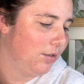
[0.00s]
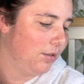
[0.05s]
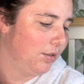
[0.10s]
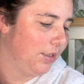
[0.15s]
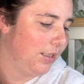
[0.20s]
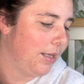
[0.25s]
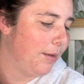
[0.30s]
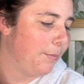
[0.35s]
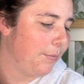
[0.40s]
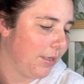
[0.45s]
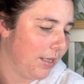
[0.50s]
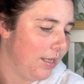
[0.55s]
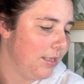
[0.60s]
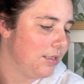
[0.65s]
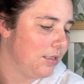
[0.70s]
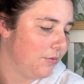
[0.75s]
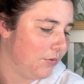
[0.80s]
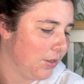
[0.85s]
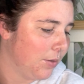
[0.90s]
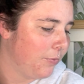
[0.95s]
yeah, get
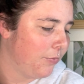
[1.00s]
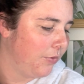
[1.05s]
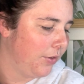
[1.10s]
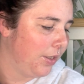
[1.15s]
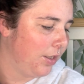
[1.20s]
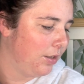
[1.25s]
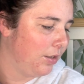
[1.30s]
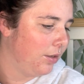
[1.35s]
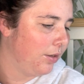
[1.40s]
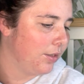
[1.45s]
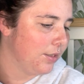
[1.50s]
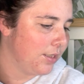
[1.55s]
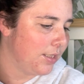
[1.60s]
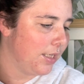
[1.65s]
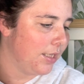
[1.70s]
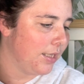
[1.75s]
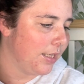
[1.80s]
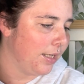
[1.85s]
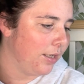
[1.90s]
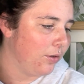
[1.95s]
yourself comfy. You can
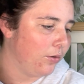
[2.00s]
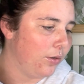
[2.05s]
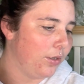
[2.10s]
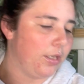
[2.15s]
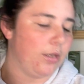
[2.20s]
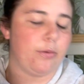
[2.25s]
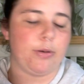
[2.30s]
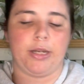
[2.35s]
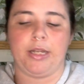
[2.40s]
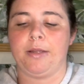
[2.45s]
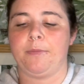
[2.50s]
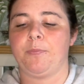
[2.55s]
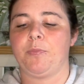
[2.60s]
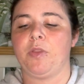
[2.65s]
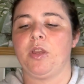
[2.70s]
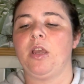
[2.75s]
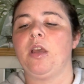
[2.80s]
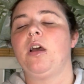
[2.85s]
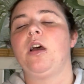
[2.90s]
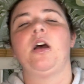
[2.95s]
stay there, you're not in the way.
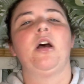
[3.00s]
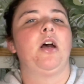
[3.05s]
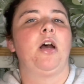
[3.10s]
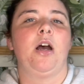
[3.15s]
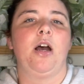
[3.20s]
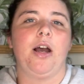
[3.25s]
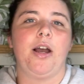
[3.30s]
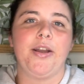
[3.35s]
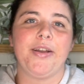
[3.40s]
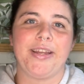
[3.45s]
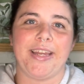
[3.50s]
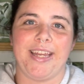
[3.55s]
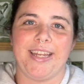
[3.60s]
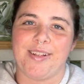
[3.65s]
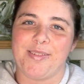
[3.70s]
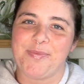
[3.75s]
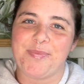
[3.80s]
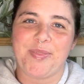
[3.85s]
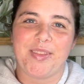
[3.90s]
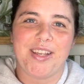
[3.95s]
Okay,
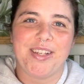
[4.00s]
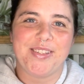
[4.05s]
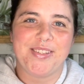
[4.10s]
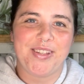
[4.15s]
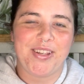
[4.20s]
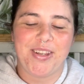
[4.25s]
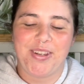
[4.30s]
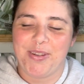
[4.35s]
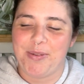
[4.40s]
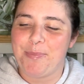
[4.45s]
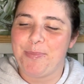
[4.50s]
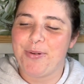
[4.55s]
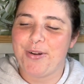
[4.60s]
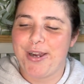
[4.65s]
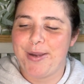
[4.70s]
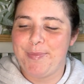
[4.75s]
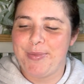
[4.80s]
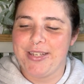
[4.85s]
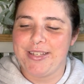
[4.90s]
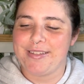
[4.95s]
so
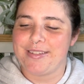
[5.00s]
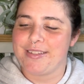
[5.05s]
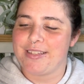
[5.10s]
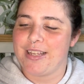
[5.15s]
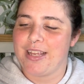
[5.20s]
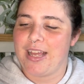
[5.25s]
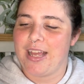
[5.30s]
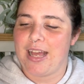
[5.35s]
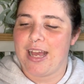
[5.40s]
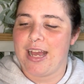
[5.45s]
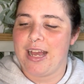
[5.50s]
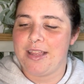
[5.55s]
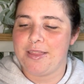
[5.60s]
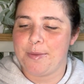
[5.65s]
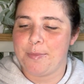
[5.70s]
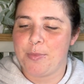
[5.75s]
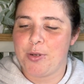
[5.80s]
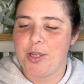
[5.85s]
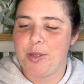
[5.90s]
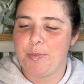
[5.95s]
primers. At the
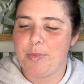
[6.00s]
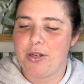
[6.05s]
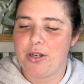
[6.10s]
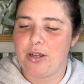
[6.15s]
moment